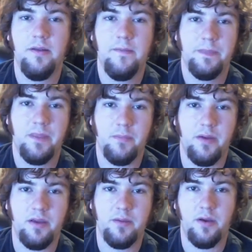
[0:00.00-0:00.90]
that may
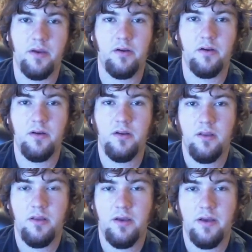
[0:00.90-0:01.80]
get better
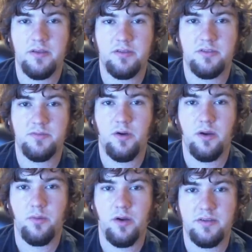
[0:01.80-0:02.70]
as the spring
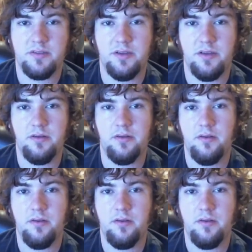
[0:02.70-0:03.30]
breaks in.